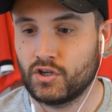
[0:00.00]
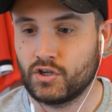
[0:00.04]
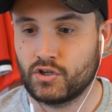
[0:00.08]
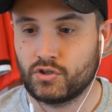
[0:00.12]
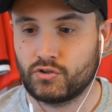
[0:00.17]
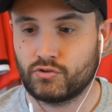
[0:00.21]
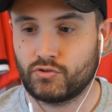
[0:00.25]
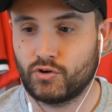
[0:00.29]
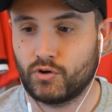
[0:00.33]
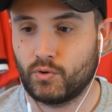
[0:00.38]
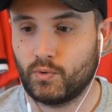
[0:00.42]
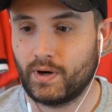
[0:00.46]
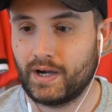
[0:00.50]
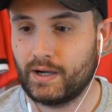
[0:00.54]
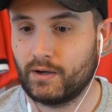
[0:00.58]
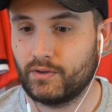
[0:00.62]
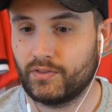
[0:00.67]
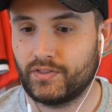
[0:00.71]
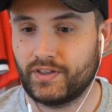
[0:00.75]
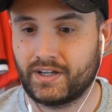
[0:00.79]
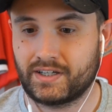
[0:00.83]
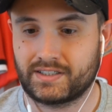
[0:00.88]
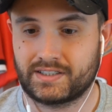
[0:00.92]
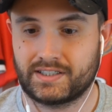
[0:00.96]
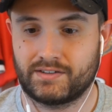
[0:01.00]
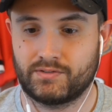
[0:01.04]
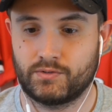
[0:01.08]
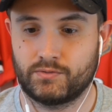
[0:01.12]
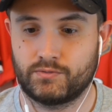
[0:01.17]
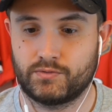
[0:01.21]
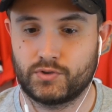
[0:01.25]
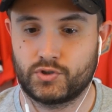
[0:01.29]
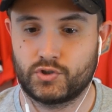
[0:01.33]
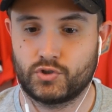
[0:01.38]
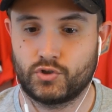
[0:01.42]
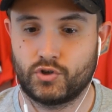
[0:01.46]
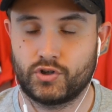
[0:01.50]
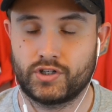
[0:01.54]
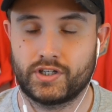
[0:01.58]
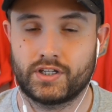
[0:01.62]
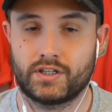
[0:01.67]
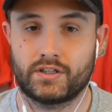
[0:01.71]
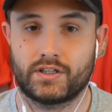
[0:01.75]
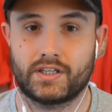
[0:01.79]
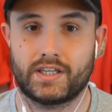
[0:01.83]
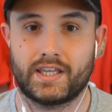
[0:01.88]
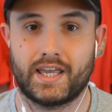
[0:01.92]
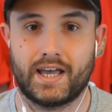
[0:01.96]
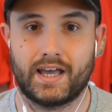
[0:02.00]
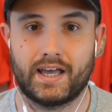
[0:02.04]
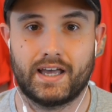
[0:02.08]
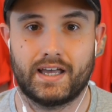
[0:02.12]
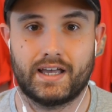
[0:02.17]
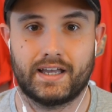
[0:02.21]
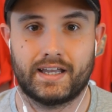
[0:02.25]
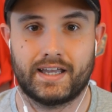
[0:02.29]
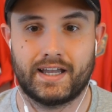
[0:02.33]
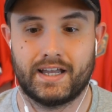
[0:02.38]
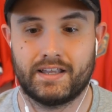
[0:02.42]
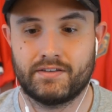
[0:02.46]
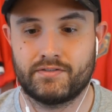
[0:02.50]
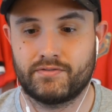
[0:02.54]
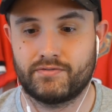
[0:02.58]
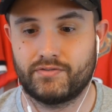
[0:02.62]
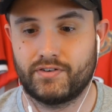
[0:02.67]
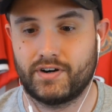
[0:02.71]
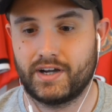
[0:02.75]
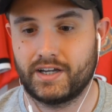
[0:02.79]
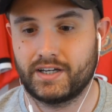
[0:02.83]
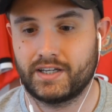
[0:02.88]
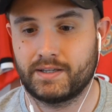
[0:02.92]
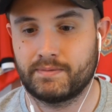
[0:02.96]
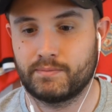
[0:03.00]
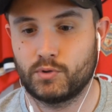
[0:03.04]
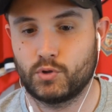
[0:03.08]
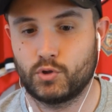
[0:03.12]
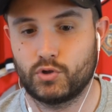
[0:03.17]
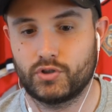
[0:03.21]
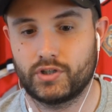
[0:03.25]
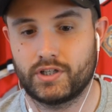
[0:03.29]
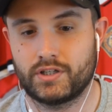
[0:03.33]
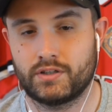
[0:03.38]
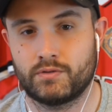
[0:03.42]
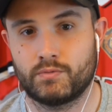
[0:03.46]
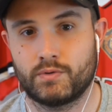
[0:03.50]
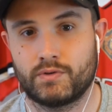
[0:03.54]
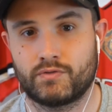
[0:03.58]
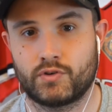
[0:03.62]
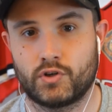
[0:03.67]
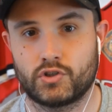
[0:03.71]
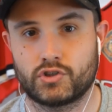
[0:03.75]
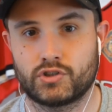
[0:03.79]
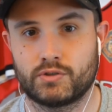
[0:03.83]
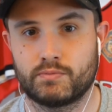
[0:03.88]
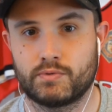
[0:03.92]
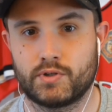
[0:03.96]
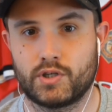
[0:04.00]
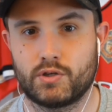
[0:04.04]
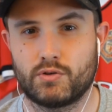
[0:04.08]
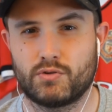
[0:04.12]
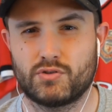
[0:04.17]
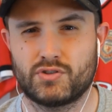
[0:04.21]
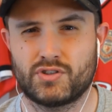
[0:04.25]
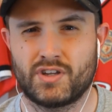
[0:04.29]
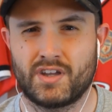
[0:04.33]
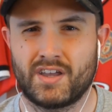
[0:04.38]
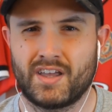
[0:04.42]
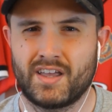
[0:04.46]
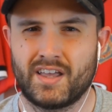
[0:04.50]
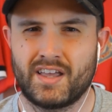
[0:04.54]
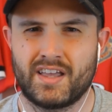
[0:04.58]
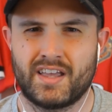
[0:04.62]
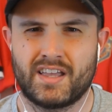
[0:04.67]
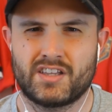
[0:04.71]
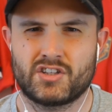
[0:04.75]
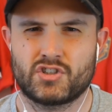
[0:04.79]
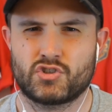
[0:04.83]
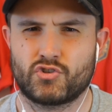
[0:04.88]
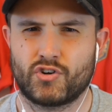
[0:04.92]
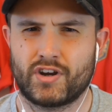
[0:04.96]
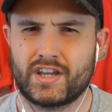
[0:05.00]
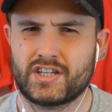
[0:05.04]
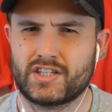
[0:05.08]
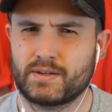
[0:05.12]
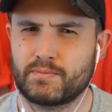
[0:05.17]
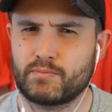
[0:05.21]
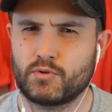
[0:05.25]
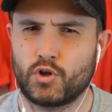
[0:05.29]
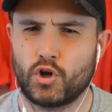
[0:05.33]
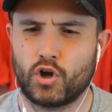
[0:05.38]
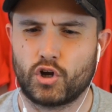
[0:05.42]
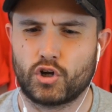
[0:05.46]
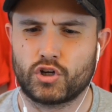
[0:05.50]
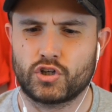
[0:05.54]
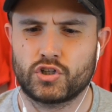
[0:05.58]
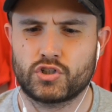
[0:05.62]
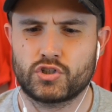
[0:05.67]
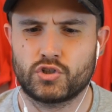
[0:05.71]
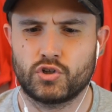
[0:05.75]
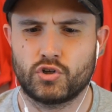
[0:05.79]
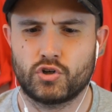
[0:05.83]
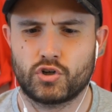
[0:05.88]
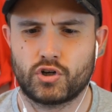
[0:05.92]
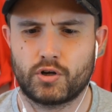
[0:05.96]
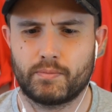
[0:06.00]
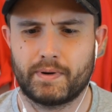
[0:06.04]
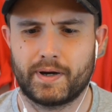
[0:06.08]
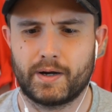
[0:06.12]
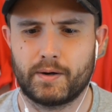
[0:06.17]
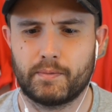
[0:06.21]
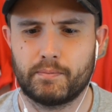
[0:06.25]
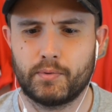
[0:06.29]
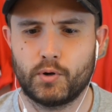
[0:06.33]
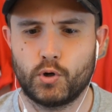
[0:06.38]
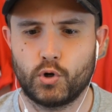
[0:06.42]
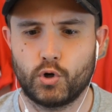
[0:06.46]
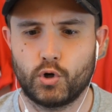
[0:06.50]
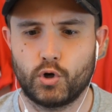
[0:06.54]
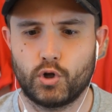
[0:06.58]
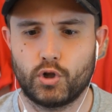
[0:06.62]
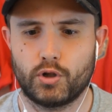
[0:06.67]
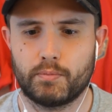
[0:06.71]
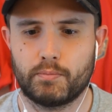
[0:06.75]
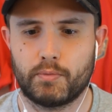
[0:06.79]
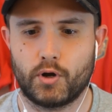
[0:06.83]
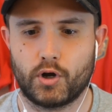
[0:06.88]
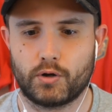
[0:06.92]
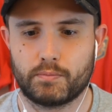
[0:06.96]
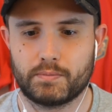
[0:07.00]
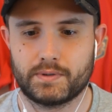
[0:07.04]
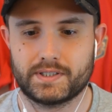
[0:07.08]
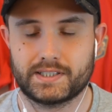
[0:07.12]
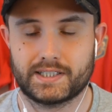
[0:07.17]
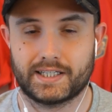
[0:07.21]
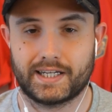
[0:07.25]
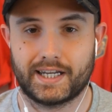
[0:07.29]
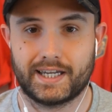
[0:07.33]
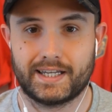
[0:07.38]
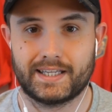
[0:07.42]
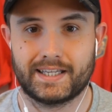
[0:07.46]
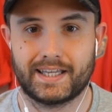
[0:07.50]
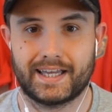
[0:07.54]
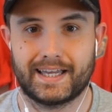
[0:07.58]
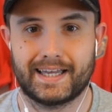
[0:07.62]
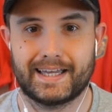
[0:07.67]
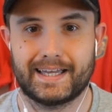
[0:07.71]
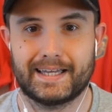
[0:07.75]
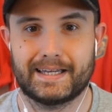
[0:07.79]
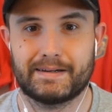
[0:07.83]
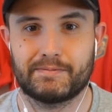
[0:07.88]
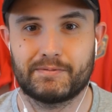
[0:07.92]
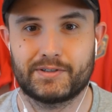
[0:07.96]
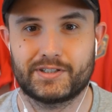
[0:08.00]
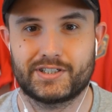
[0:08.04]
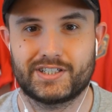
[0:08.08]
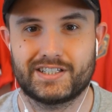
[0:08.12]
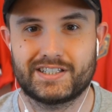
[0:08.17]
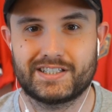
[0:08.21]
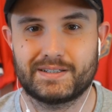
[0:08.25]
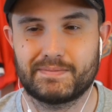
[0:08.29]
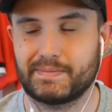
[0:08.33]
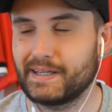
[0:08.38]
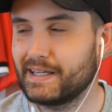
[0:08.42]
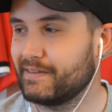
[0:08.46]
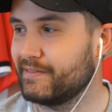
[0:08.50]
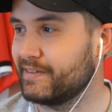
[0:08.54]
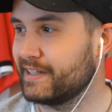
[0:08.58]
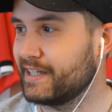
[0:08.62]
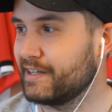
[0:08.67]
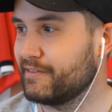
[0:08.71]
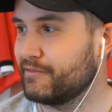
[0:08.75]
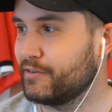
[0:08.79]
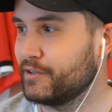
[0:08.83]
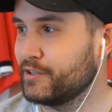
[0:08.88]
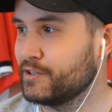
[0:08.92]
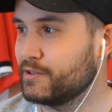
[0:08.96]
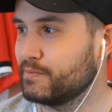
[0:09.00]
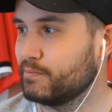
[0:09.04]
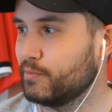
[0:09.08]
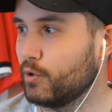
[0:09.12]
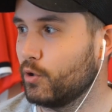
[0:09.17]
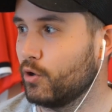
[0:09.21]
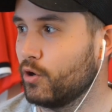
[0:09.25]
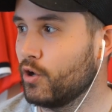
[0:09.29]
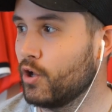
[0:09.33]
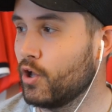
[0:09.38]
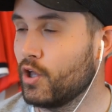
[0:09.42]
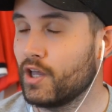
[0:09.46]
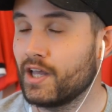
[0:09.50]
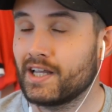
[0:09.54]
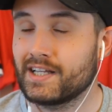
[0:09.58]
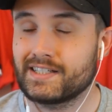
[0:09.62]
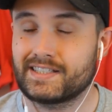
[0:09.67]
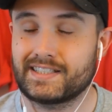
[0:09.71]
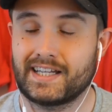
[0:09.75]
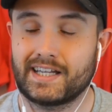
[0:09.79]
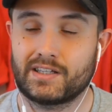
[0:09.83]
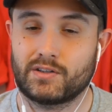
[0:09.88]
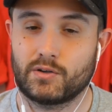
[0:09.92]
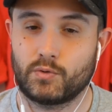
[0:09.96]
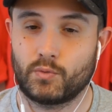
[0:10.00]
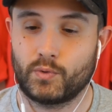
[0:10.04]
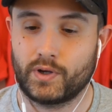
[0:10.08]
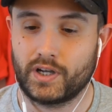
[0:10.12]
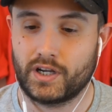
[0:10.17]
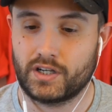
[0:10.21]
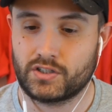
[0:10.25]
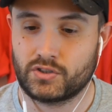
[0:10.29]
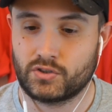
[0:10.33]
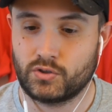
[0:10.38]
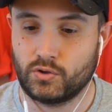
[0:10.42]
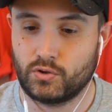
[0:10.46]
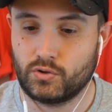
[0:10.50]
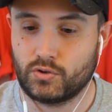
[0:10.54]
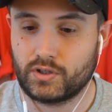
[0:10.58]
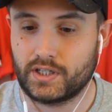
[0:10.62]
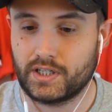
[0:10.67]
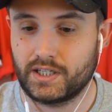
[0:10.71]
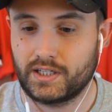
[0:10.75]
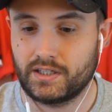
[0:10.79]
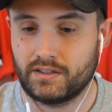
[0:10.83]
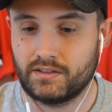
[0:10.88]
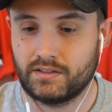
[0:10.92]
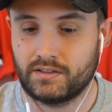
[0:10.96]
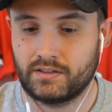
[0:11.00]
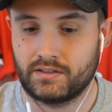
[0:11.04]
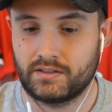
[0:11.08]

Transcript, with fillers: throughout. Thanks, everyone, for joining. Yeah, again, Friday morning, we've got some news. Strange, I'm not going to talk about Paul Pogba today, um, which is a bit of a difference, but Instead, we are talking